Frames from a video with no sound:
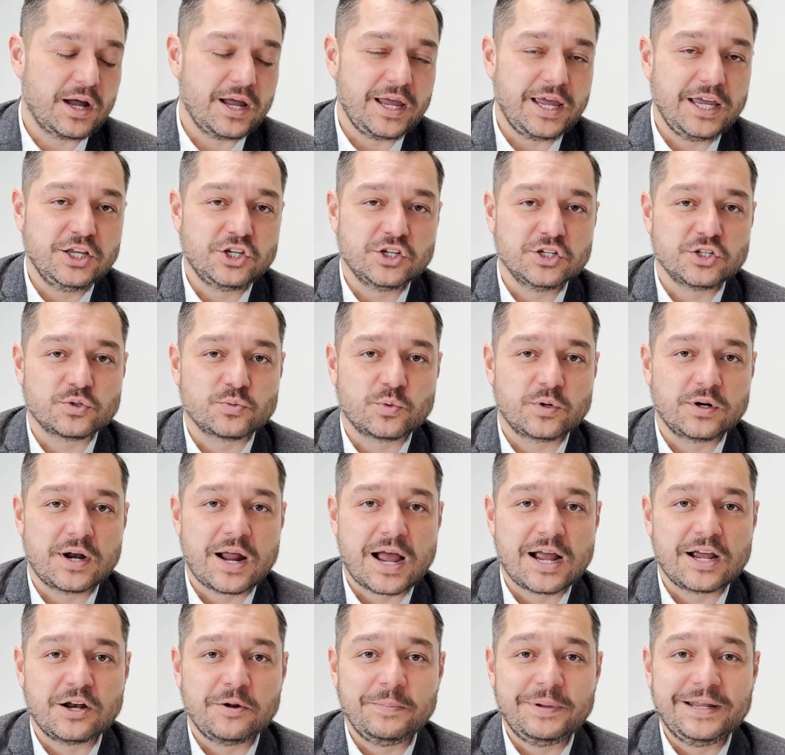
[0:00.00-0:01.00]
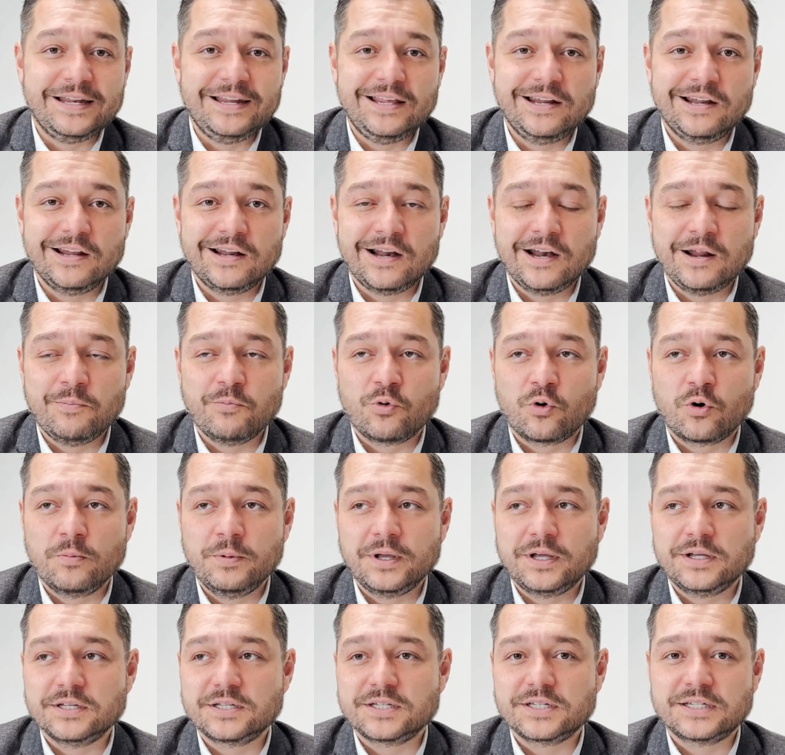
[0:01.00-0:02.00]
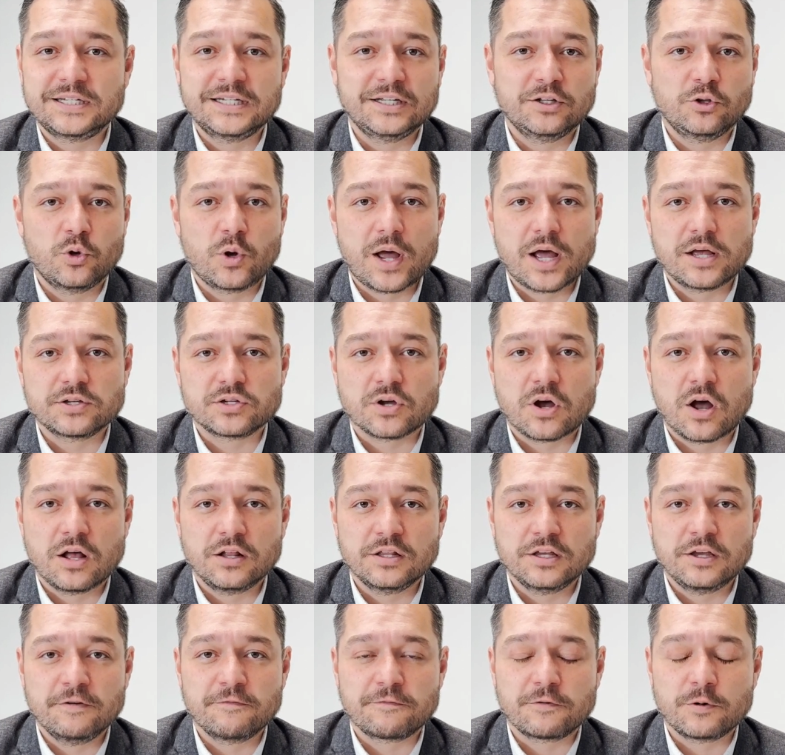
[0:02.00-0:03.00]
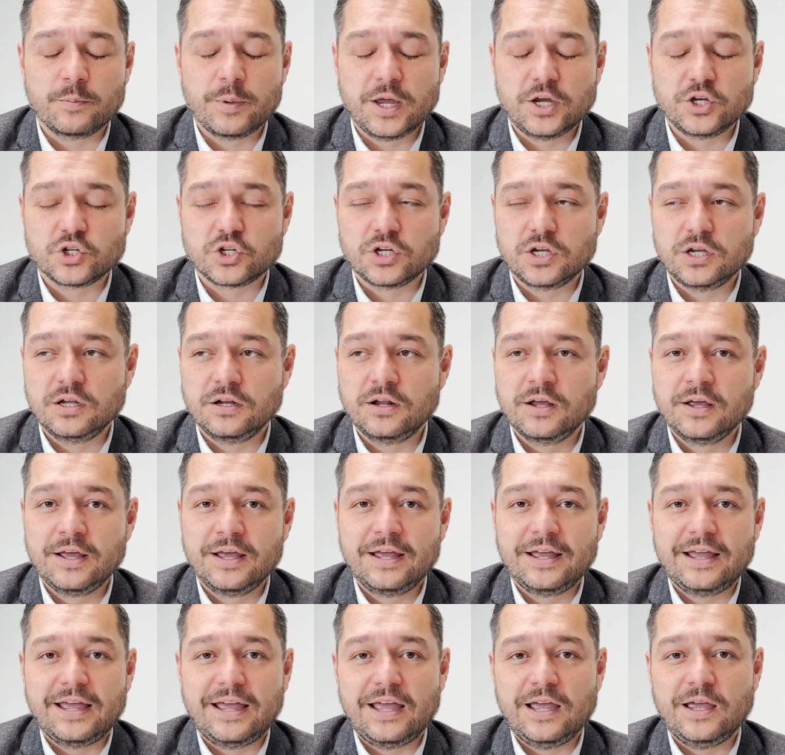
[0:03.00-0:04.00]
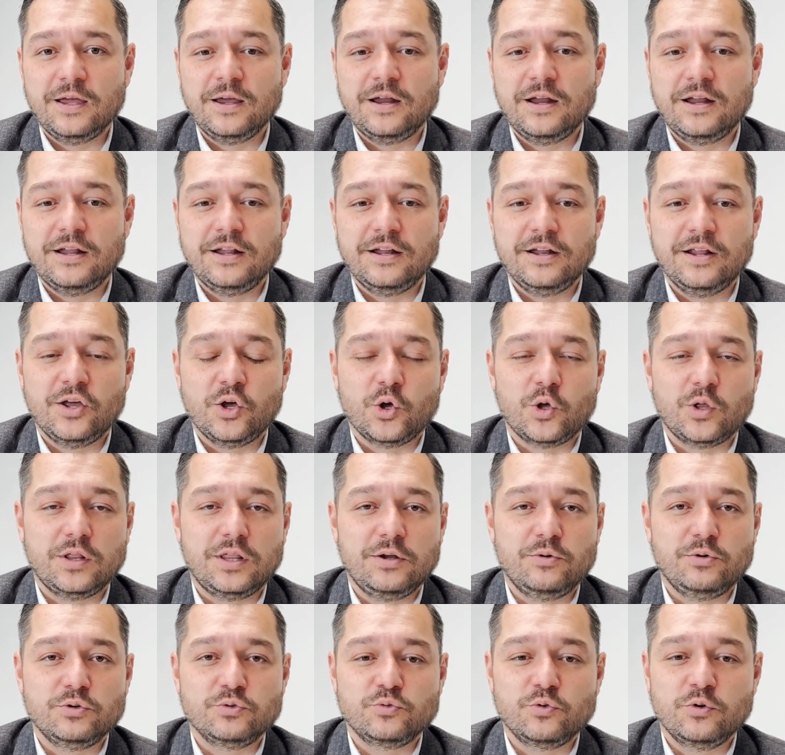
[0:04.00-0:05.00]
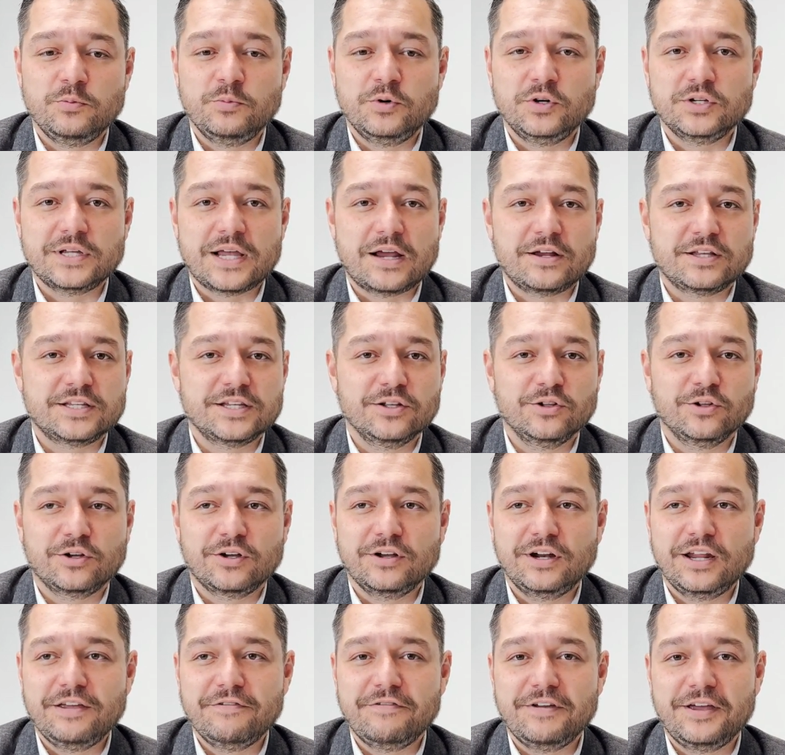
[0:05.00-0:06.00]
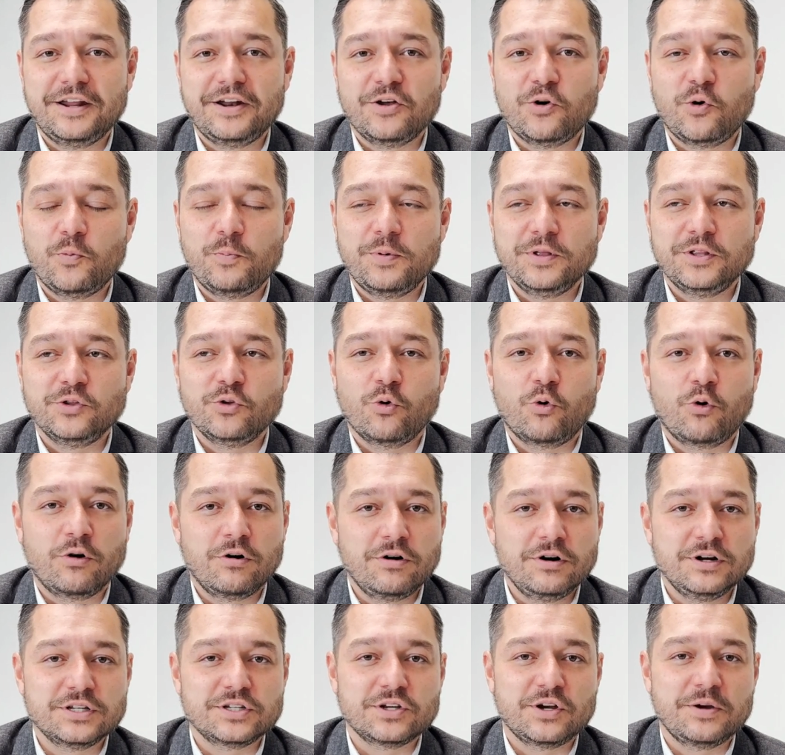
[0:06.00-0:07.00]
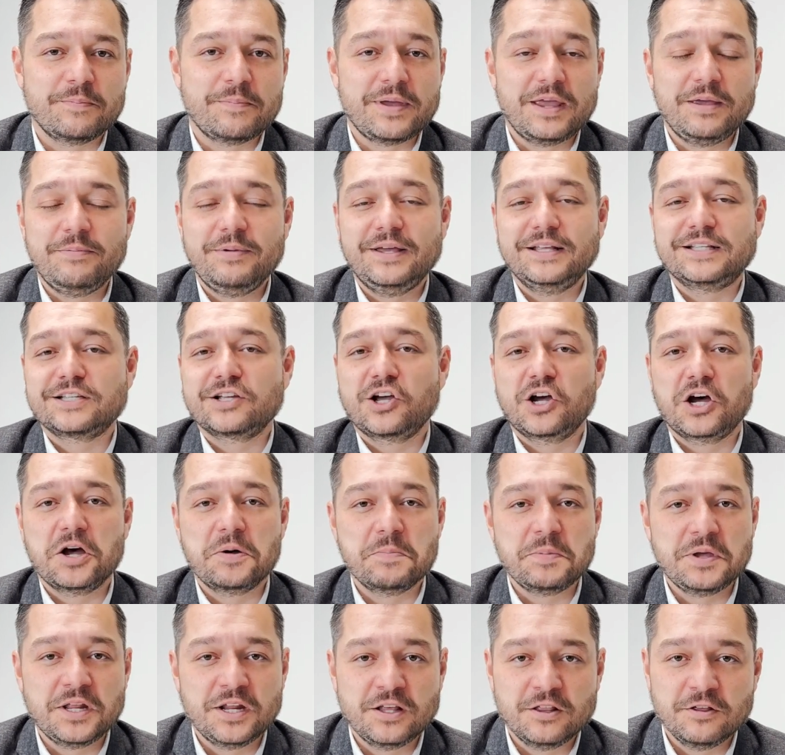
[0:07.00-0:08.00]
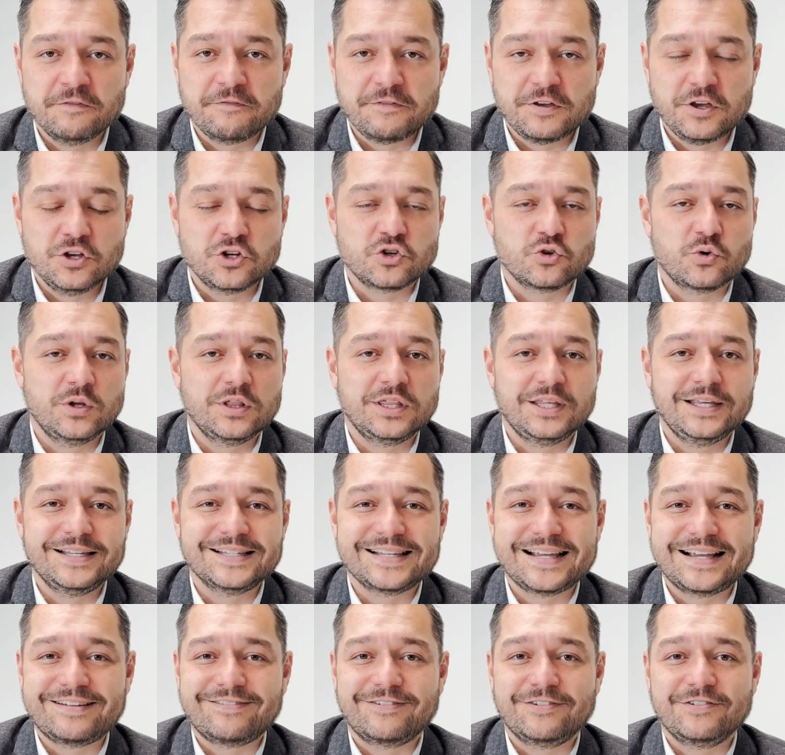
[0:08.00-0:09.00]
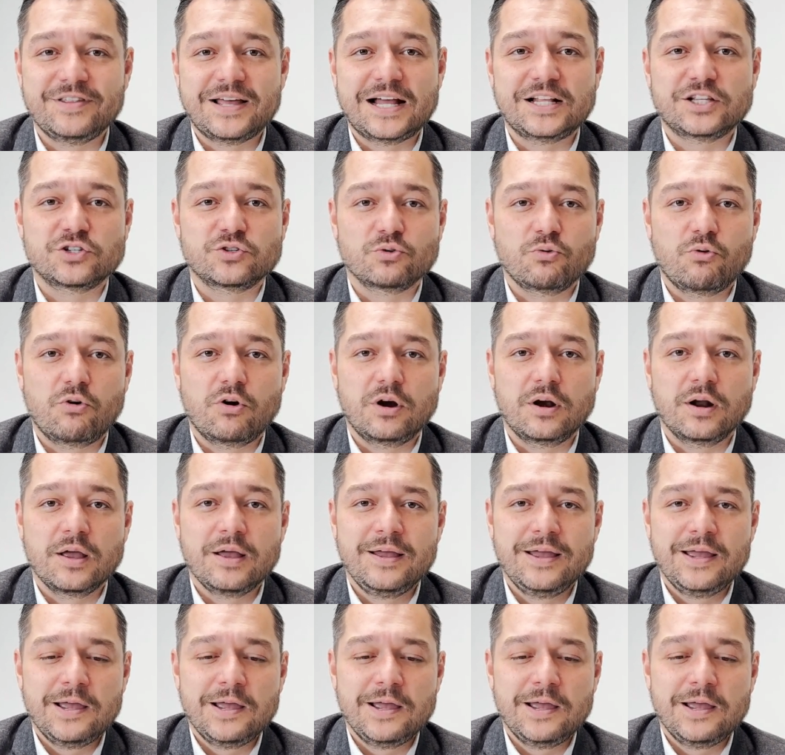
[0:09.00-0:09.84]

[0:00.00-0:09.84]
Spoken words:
agents were not going to be needed anymore because Zillow has all the information, and there was rumors that Zillow could even open doors, or maybe it's coming in the future and things like that sort.